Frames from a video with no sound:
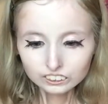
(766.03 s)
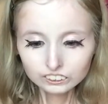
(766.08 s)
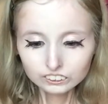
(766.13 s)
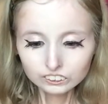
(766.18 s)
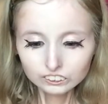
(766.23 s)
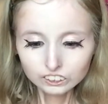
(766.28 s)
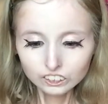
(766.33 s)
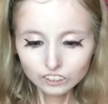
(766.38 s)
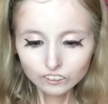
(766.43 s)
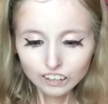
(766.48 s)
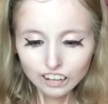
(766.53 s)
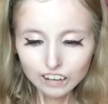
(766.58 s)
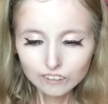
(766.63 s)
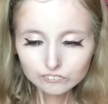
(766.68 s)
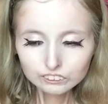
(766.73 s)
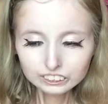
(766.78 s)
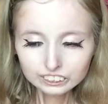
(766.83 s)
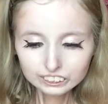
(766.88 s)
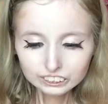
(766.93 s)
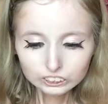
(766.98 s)

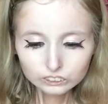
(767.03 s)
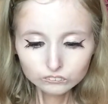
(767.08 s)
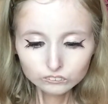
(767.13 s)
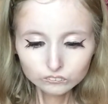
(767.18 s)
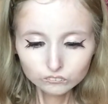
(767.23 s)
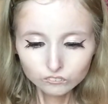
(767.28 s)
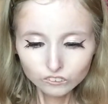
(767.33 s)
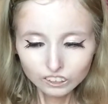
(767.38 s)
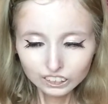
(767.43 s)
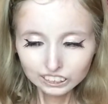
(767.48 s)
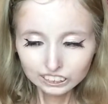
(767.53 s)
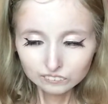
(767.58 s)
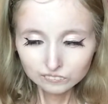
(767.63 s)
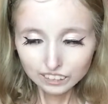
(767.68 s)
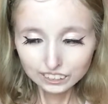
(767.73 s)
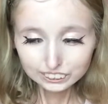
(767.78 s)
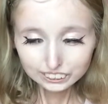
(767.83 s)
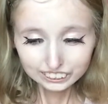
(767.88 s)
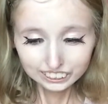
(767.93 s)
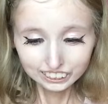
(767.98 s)
everything you would want in a
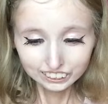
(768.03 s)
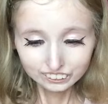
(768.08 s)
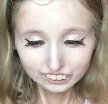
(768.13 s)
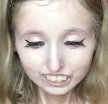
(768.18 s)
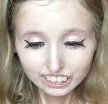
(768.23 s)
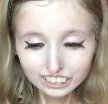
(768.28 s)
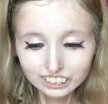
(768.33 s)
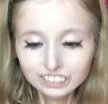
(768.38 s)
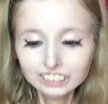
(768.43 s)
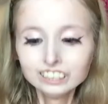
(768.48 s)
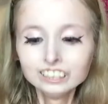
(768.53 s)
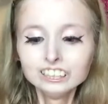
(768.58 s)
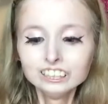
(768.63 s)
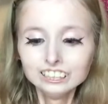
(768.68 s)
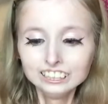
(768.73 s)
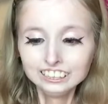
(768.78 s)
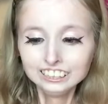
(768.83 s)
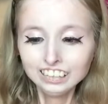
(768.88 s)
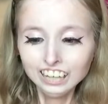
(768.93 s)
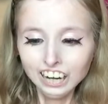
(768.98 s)
mascara.
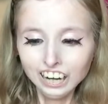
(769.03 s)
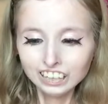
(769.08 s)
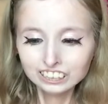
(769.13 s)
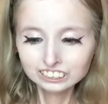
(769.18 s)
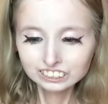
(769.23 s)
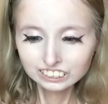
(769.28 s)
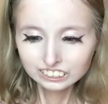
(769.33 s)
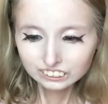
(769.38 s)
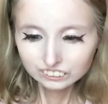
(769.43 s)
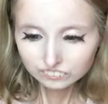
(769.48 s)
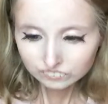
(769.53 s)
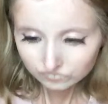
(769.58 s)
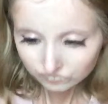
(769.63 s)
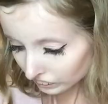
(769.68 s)
It has it.